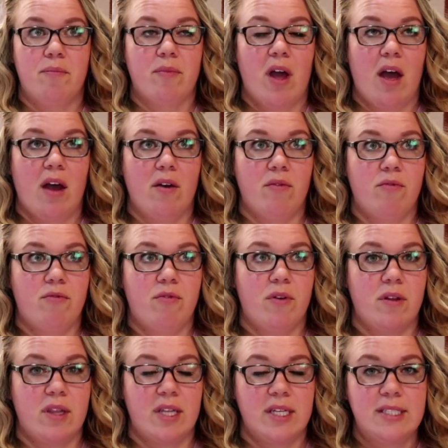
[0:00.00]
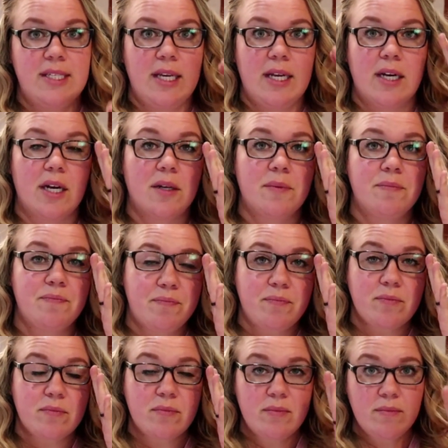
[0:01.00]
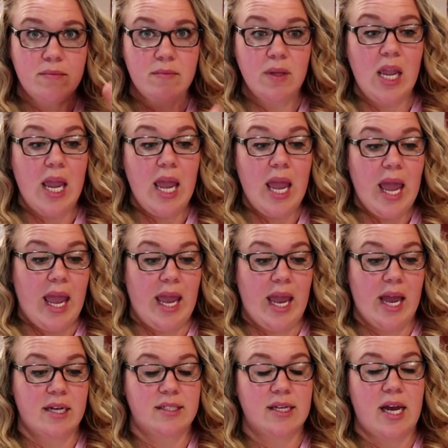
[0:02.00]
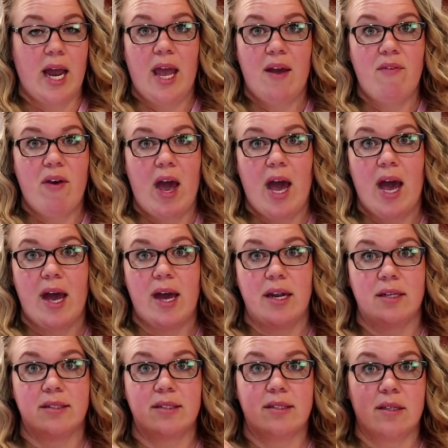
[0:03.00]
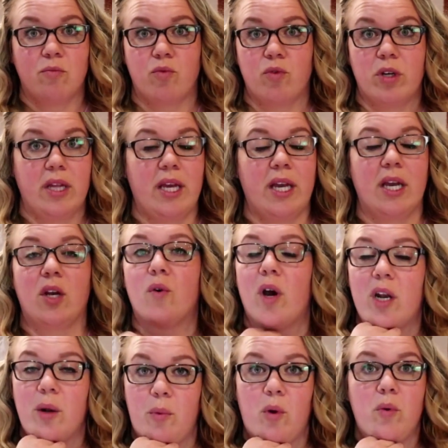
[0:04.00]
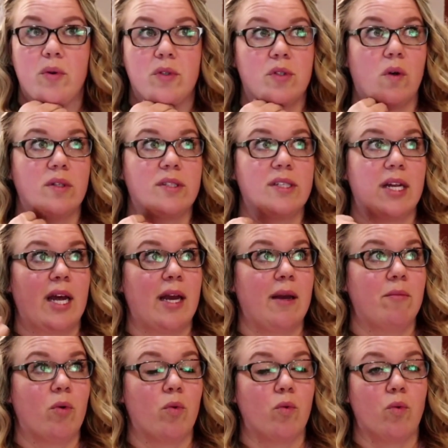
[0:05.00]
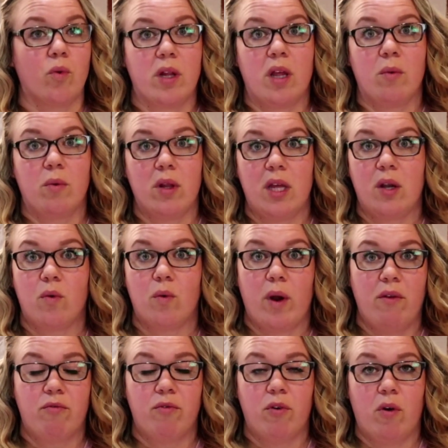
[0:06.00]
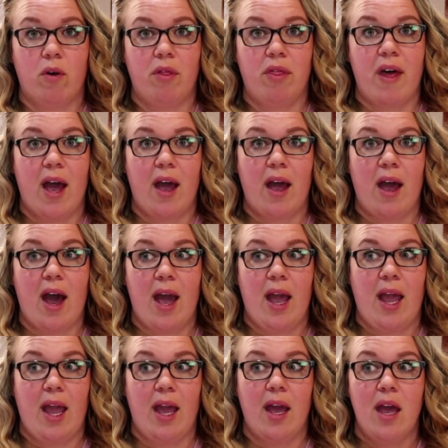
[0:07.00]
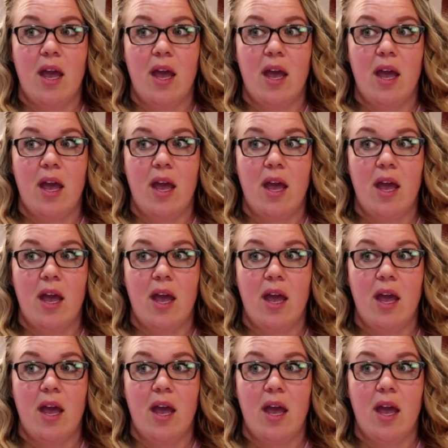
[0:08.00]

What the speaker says: of this year. And I have had some really incredible results, and I am really, really grateful that I